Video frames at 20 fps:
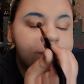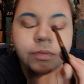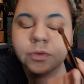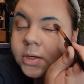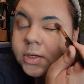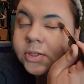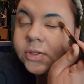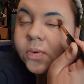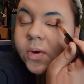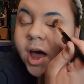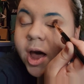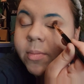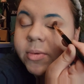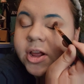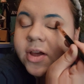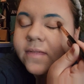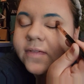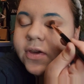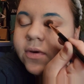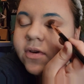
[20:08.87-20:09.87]
So how many
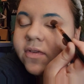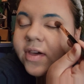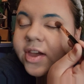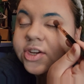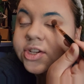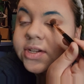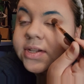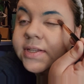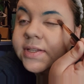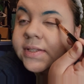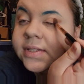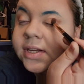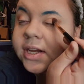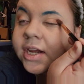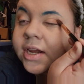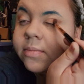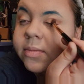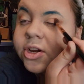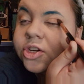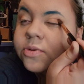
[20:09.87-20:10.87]
of you have actually
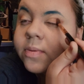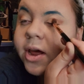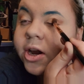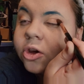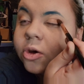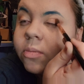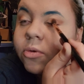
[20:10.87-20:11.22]
seen my Dramatical